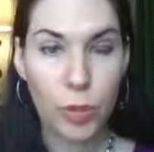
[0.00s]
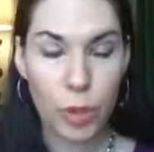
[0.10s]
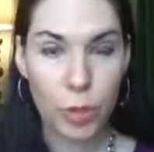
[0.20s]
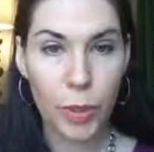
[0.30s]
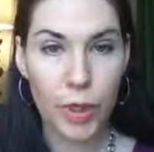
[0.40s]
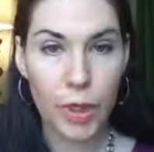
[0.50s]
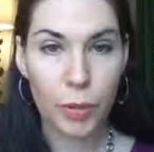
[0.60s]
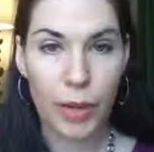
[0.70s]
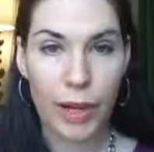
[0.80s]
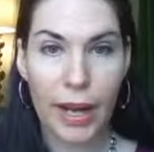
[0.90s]
which are pretty
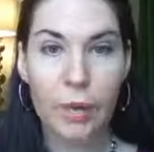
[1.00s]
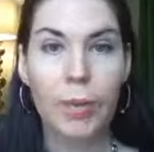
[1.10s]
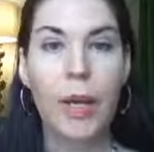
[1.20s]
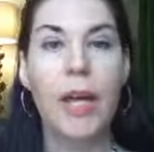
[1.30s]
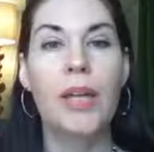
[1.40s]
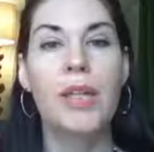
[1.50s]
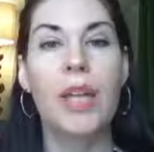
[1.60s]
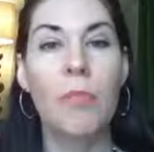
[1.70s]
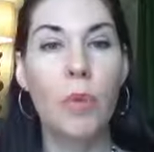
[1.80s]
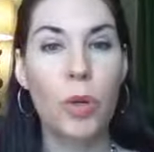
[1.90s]
spread out,
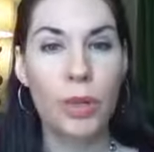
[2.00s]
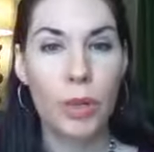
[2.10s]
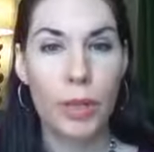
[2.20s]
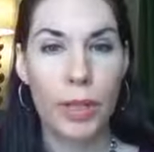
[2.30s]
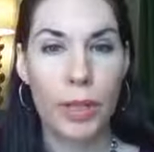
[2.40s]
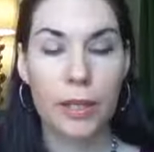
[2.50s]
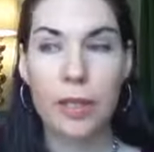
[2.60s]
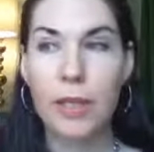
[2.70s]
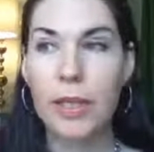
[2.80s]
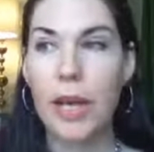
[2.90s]
some more so than
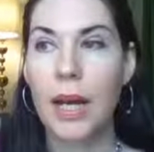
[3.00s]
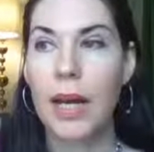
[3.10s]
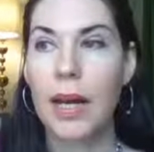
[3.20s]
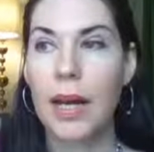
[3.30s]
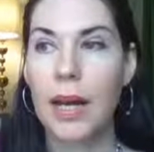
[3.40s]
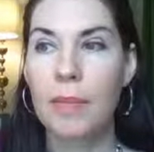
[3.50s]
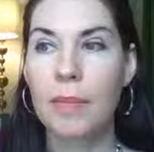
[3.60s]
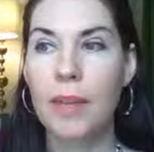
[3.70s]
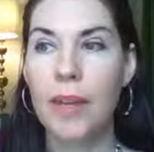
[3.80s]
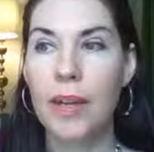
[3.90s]
others.
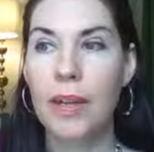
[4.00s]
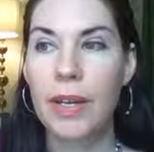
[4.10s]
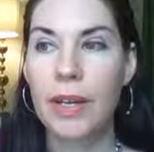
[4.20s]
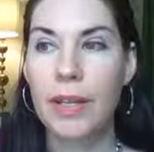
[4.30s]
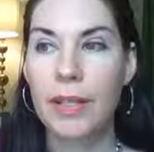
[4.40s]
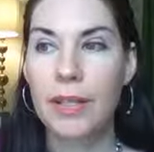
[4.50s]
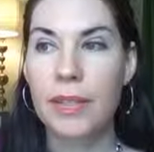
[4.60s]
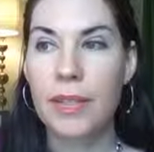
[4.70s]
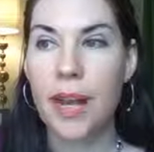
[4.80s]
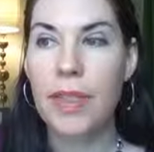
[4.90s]
There
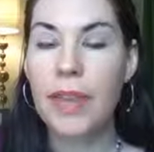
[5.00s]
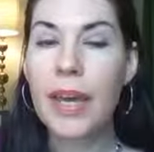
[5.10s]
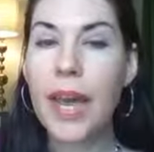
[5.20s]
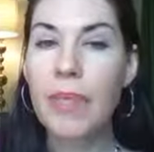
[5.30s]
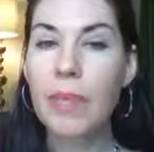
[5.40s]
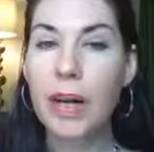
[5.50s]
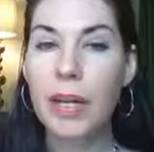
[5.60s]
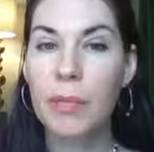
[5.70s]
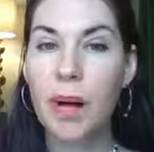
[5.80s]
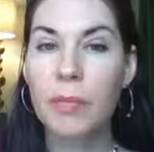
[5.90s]
is, I think everybody
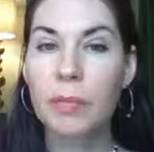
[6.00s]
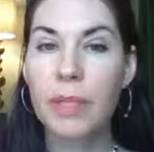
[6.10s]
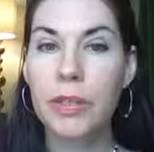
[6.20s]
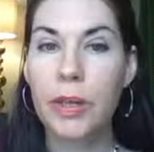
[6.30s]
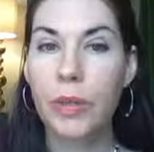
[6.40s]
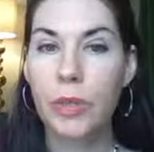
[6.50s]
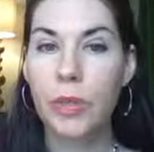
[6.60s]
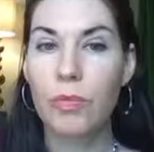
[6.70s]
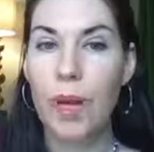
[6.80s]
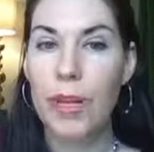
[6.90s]
probably knows the
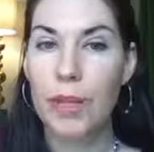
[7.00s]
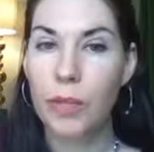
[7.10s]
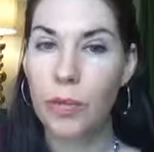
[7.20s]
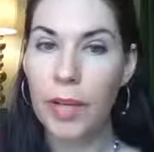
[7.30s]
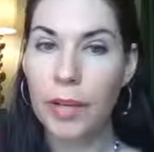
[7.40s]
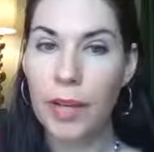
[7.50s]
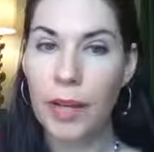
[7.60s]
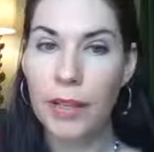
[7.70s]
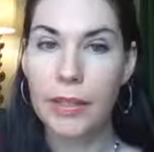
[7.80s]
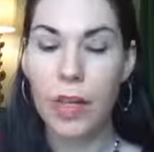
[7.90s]
red and green
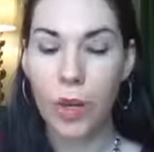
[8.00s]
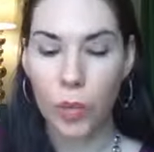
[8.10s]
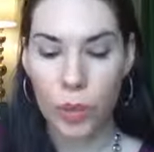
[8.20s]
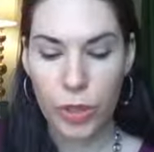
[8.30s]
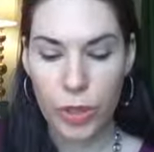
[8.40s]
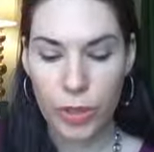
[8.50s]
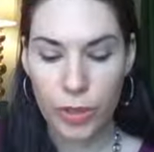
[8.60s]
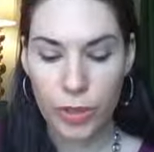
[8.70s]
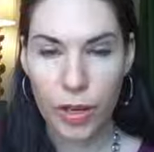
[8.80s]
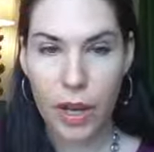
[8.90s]
line, which
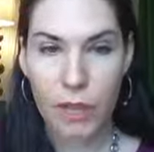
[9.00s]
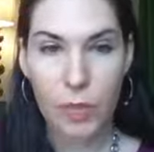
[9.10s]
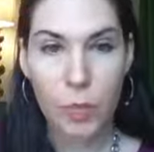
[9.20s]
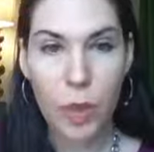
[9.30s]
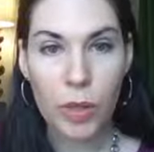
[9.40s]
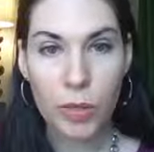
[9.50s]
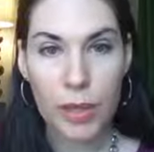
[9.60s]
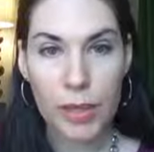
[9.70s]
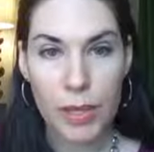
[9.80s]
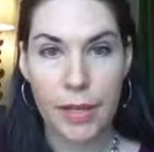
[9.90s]
are smaller
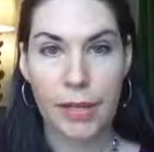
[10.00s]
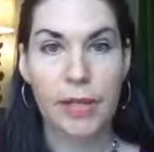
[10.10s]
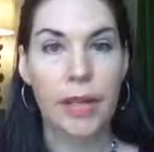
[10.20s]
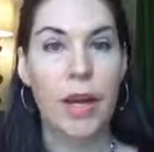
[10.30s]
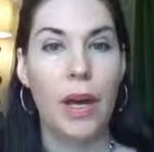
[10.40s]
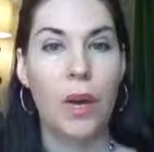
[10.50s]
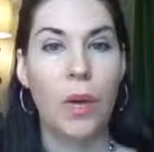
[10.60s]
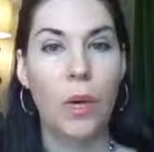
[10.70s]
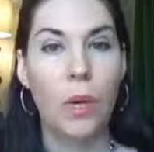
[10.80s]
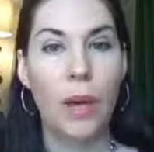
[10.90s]
buses
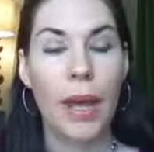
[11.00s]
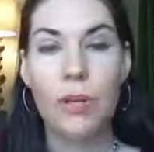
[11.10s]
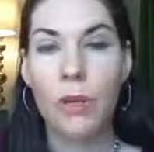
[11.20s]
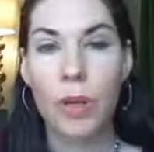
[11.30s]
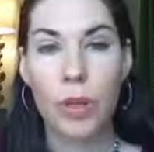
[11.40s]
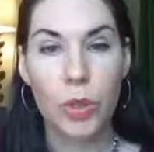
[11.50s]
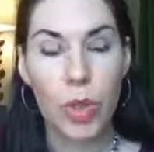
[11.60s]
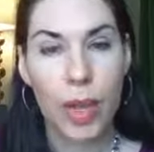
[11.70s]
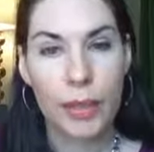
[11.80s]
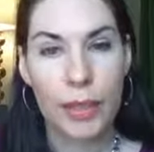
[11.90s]
or a
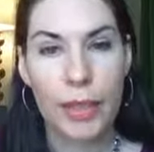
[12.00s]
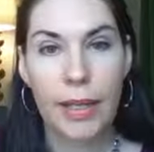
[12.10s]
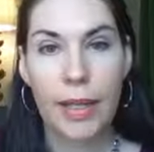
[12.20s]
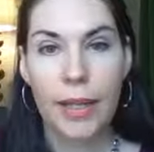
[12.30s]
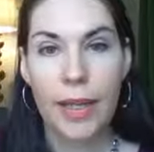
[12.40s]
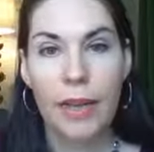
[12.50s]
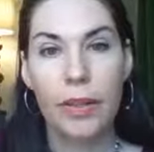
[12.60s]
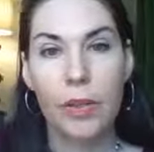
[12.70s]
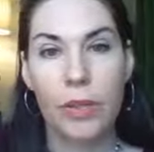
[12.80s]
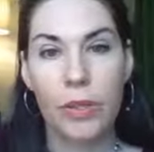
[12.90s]
trolley that
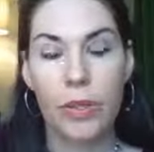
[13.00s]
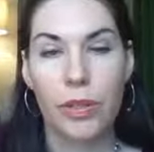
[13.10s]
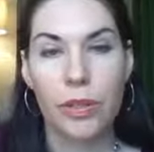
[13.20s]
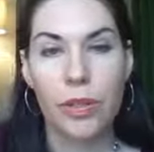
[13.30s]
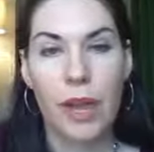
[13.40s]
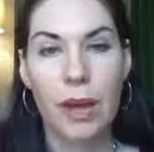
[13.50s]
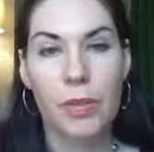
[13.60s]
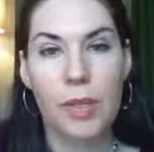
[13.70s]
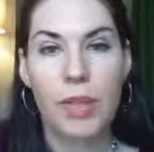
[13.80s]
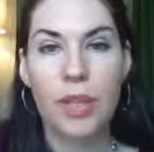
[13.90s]
go to certain stops,
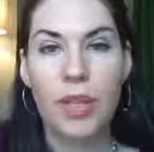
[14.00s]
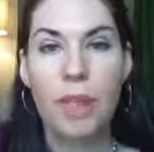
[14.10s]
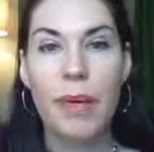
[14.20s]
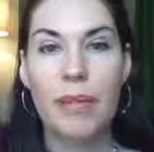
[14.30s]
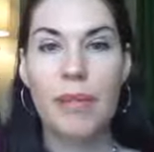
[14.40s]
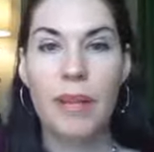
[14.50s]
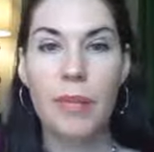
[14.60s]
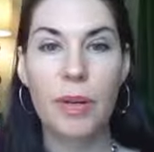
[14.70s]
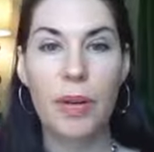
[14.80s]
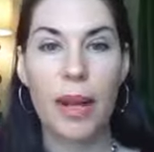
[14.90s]
and each stop has a
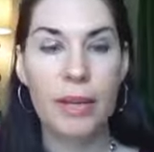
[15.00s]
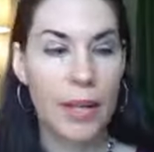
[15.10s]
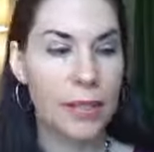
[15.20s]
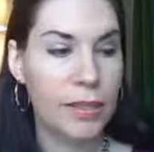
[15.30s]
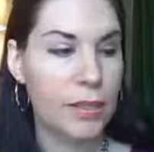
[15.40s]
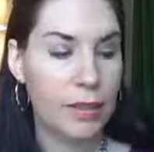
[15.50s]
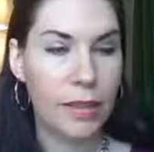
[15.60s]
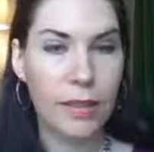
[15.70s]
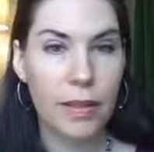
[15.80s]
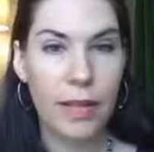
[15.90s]
number, and that's
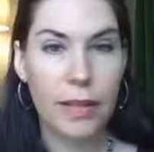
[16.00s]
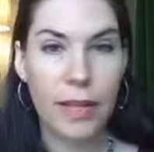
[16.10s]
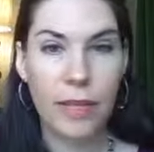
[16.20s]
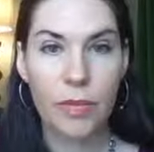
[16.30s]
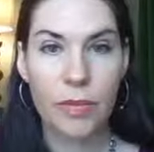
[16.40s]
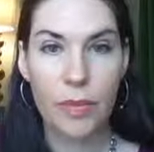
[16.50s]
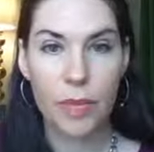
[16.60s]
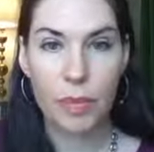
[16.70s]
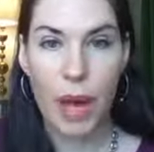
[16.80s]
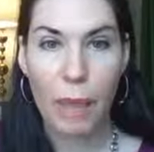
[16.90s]
on that
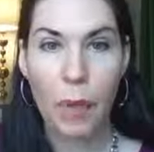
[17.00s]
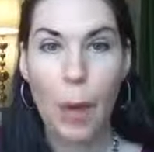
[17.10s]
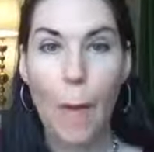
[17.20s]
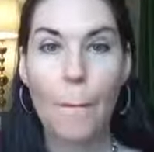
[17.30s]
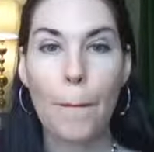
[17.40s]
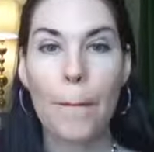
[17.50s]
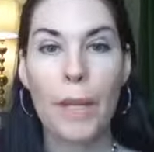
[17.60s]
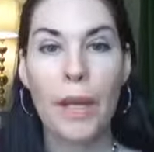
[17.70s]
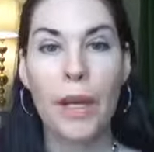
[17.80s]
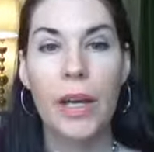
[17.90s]
confusing map.
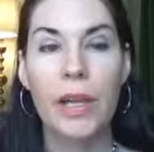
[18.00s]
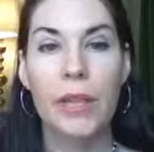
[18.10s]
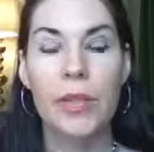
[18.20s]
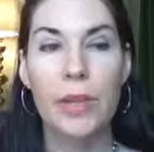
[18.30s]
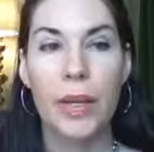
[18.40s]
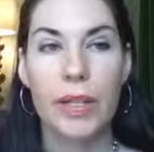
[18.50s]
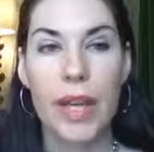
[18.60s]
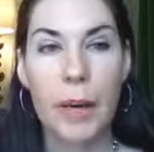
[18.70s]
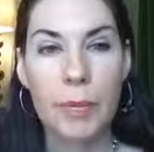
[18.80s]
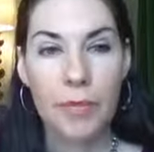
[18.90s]
So on
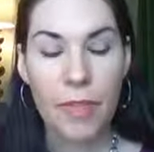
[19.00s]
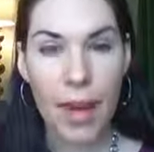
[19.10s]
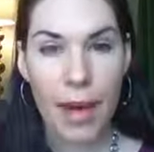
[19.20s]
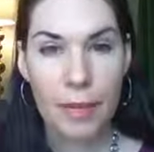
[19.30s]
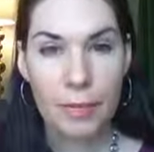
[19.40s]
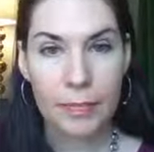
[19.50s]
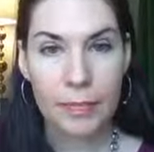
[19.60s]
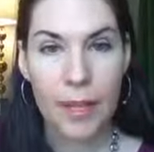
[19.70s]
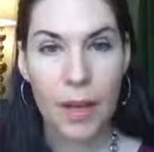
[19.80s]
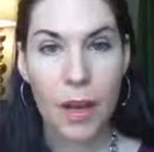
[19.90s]
top of that,
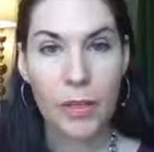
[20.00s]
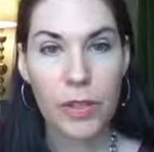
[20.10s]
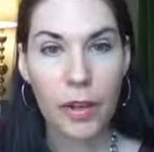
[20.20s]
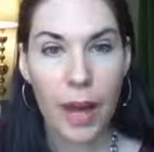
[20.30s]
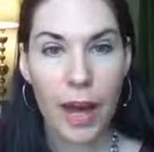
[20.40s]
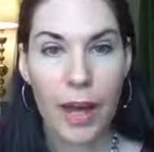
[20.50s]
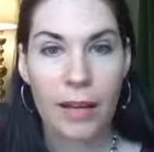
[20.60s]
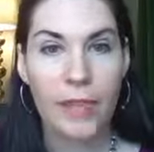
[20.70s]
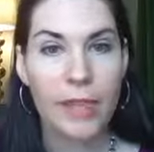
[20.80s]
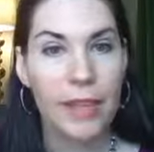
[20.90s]
they also have,
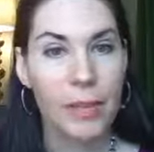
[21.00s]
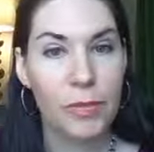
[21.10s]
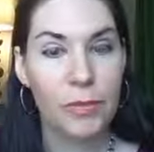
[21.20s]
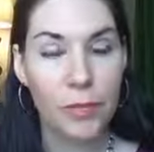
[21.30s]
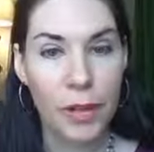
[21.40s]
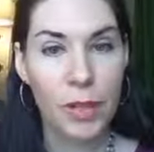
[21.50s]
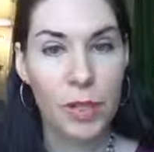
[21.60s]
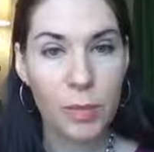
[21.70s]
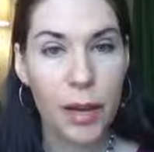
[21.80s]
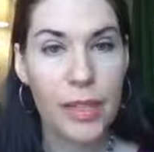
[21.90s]
and I was very
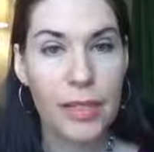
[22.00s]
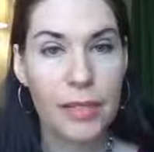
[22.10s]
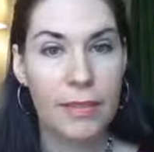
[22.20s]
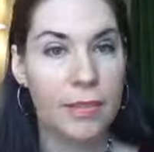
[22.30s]
surprised that